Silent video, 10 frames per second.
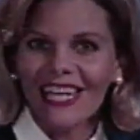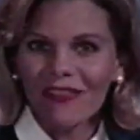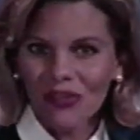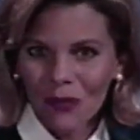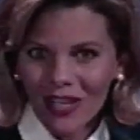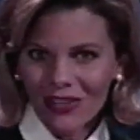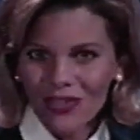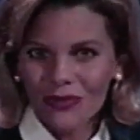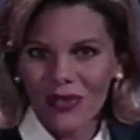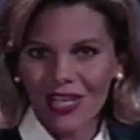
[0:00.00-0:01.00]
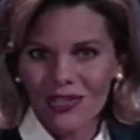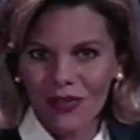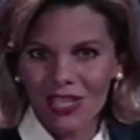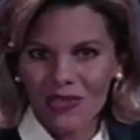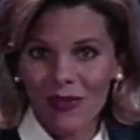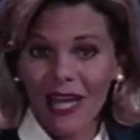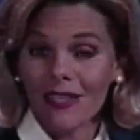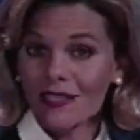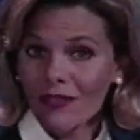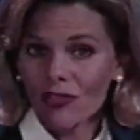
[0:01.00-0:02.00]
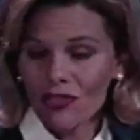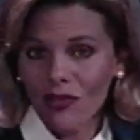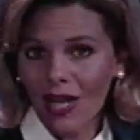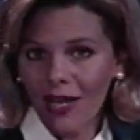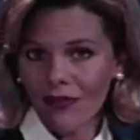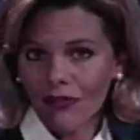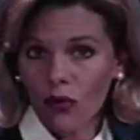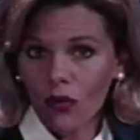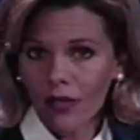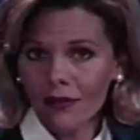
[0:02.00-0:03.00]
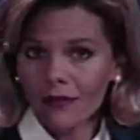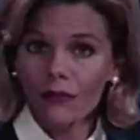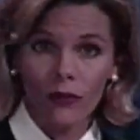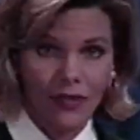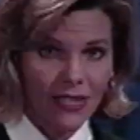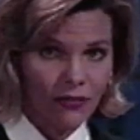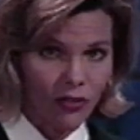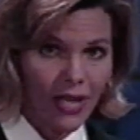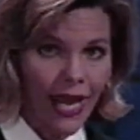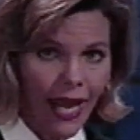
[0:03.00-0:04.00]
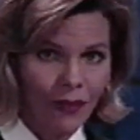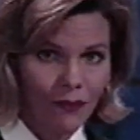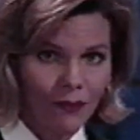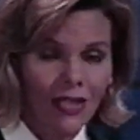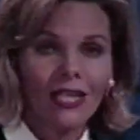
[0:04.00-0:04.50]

If you want the directory to be on a different drive or with a different name,